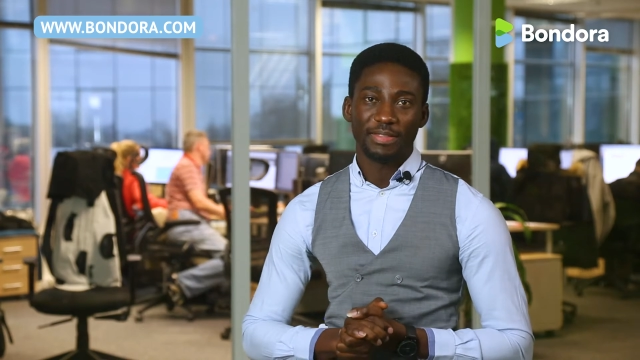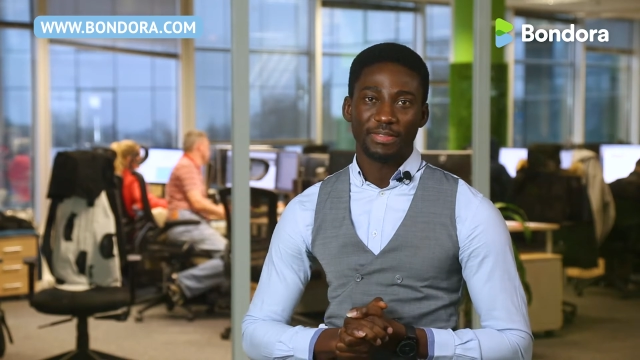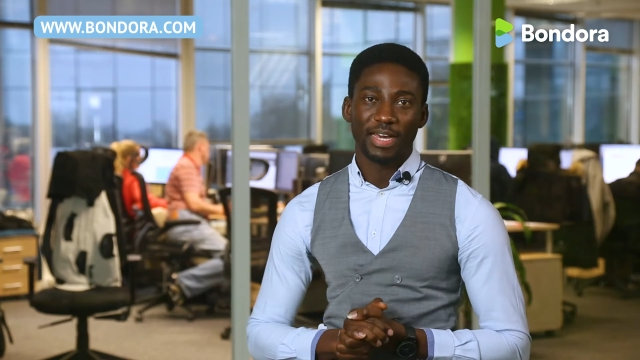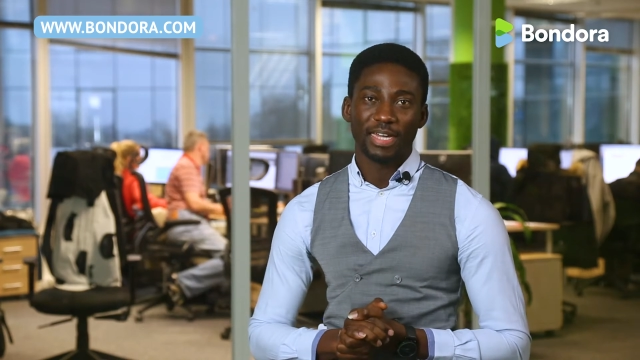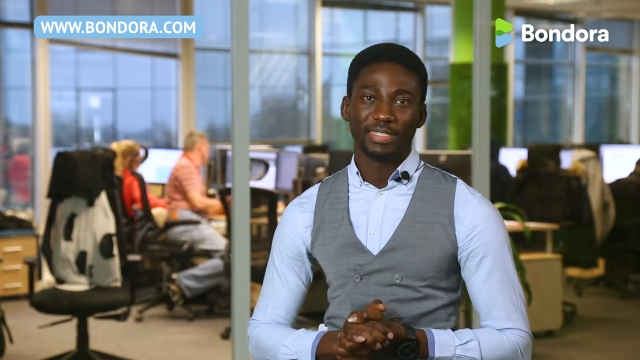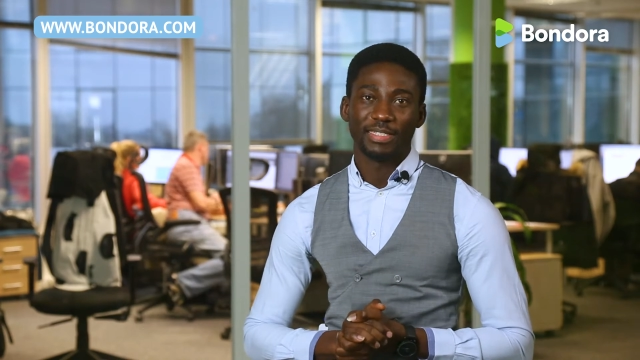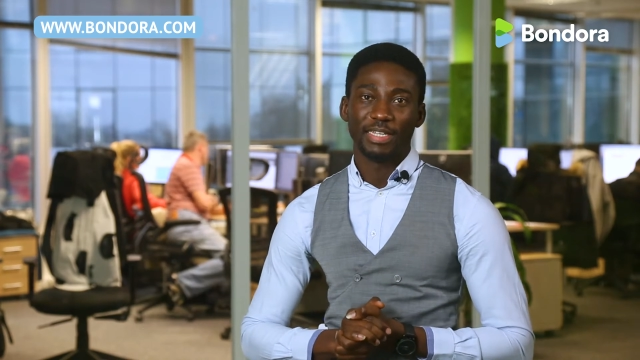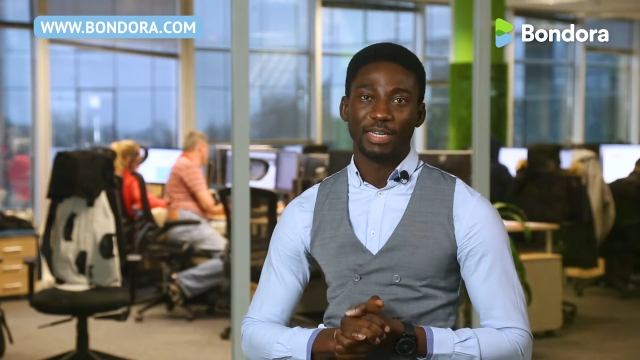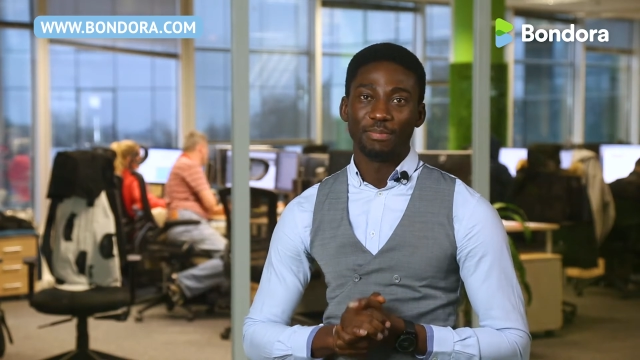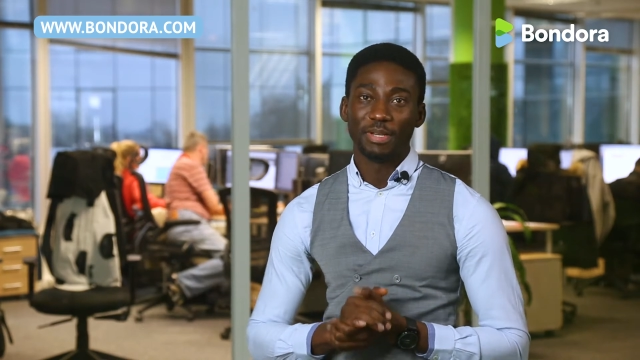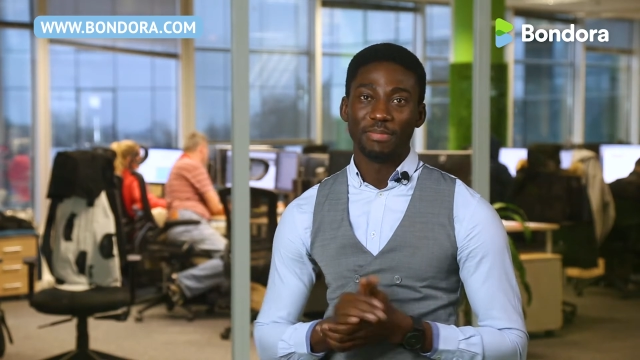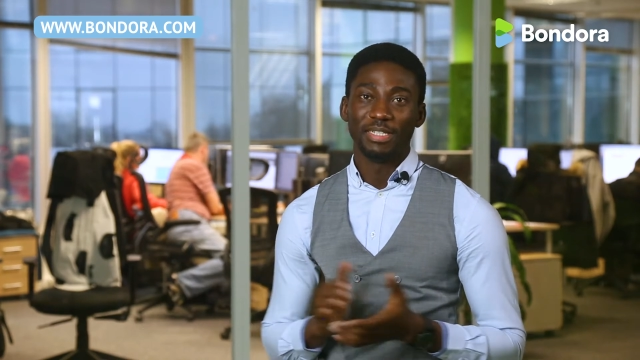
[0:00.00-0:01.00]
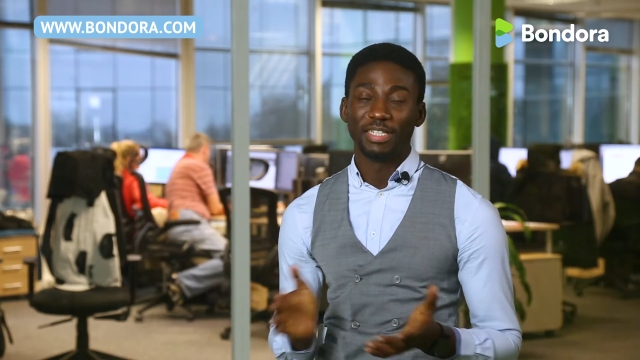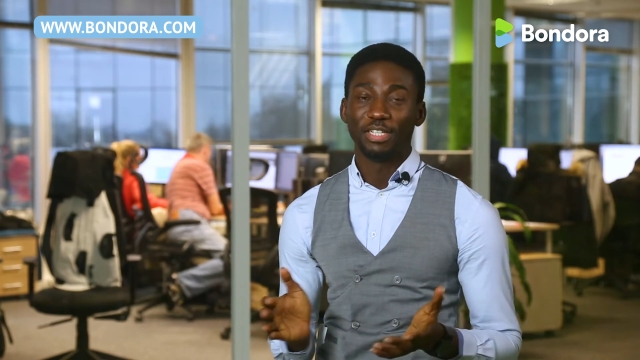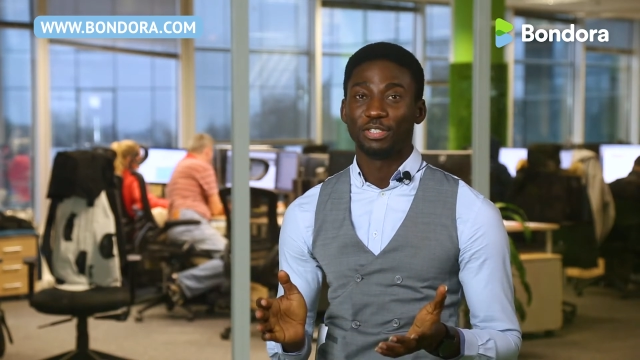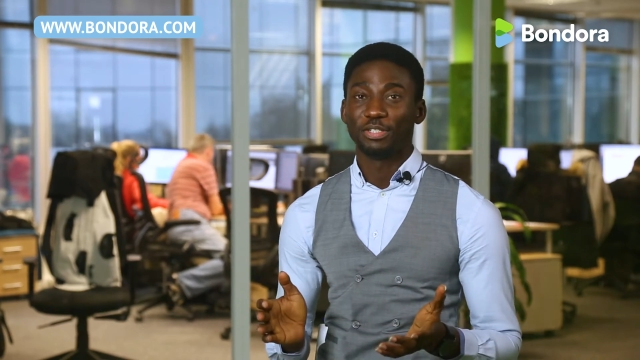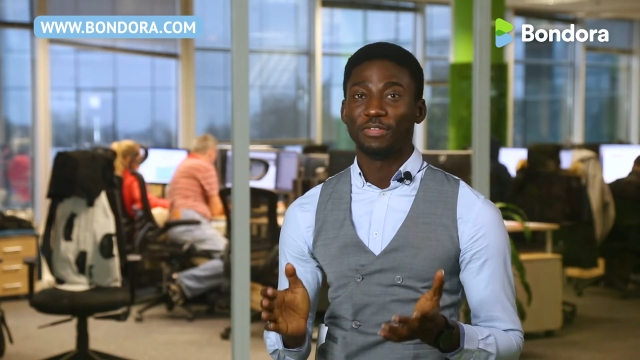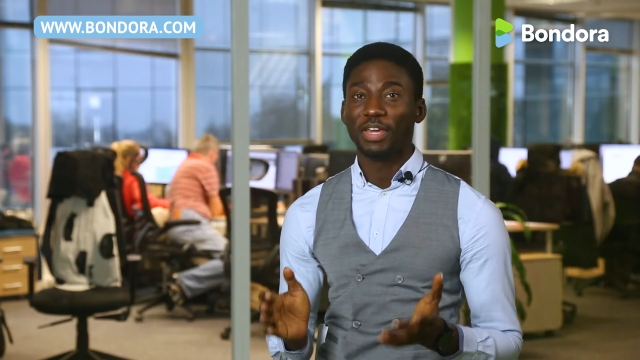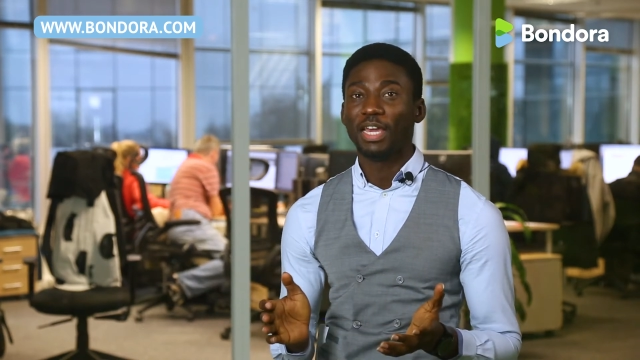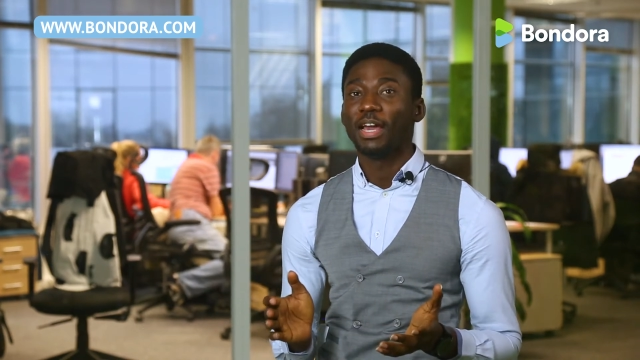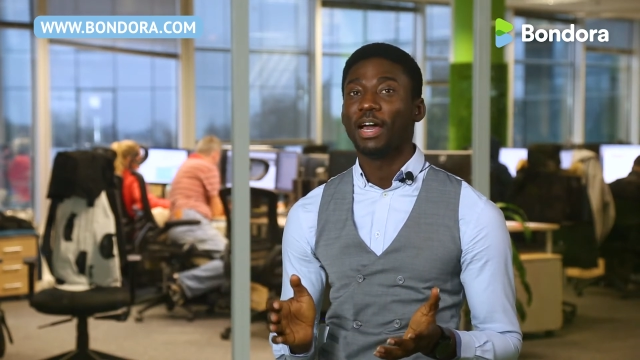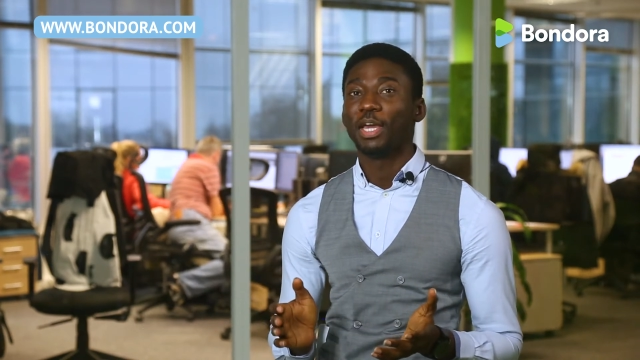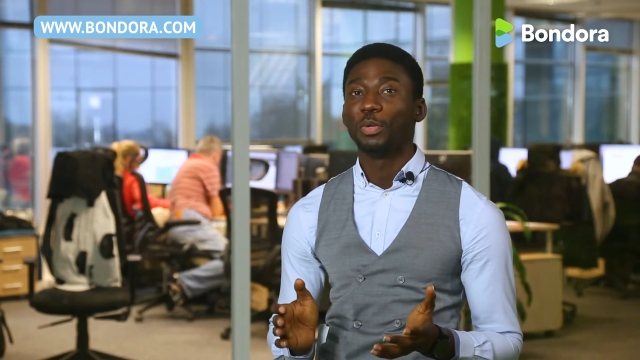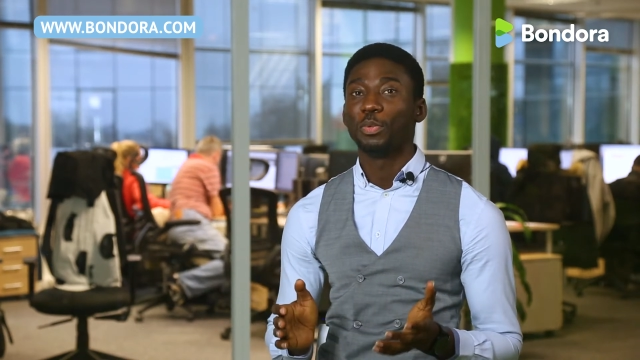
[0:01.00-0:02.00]
that the implementation of
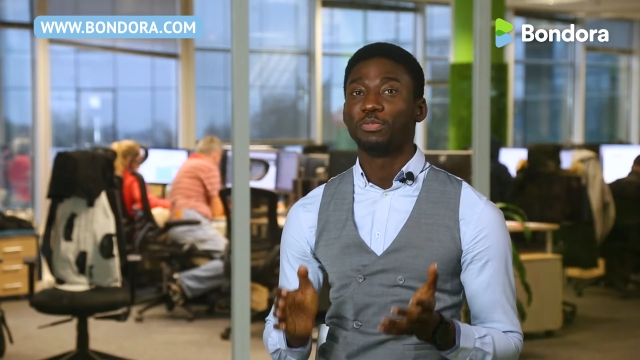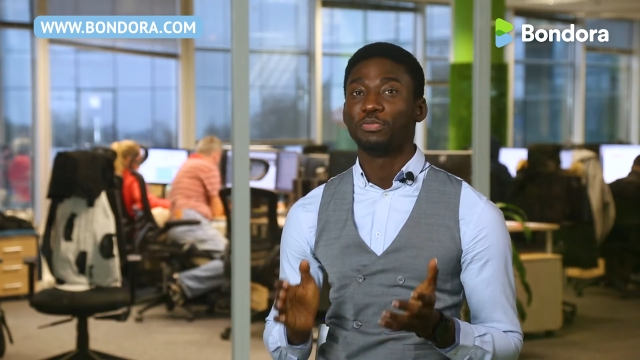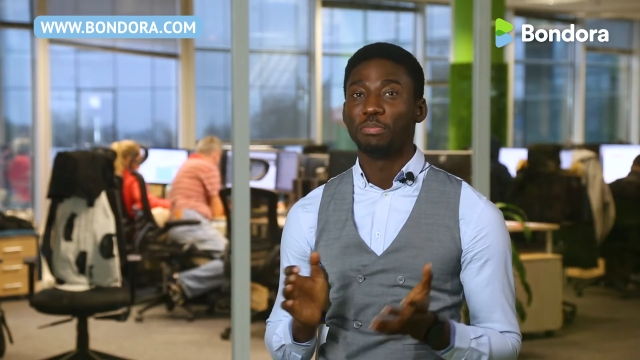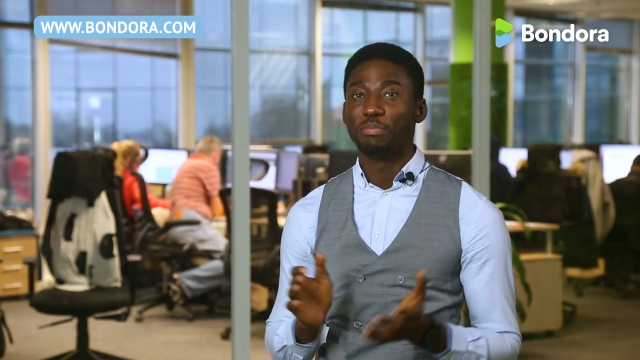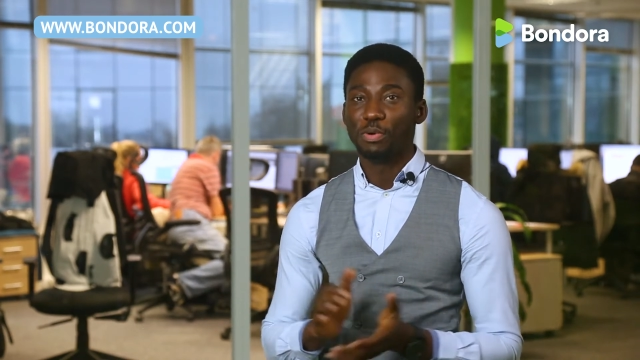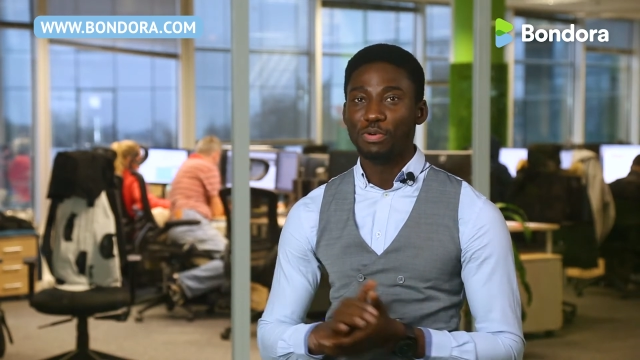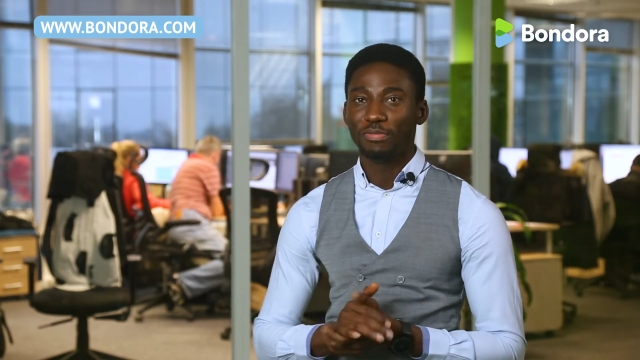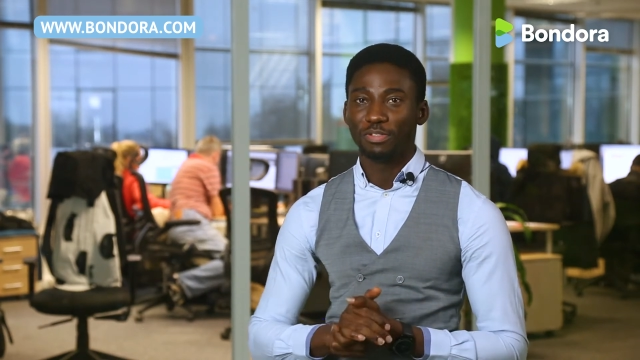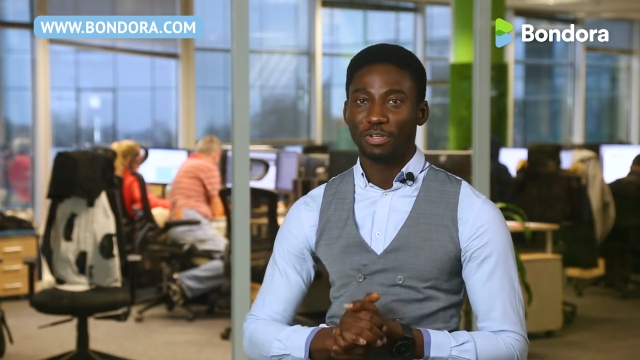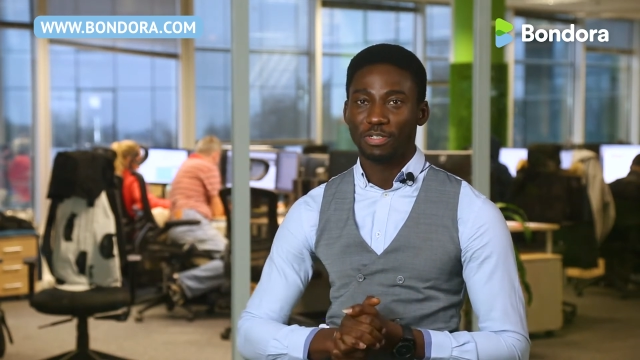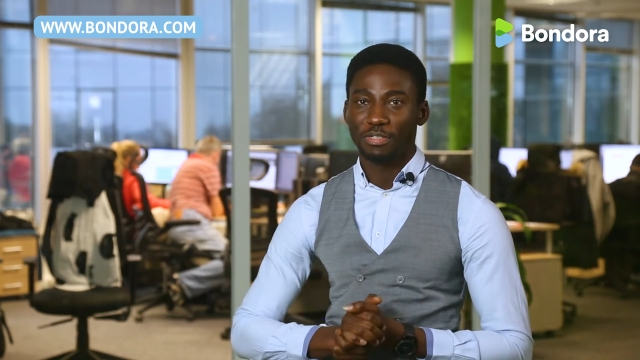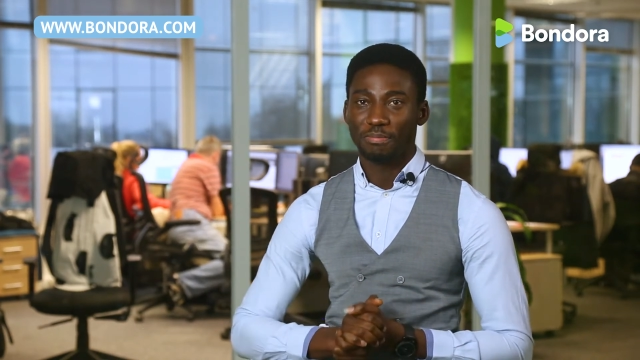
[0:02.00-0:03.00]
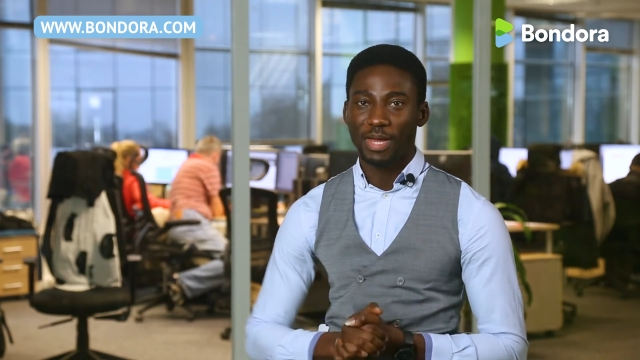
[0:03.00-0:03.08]
AI will remove such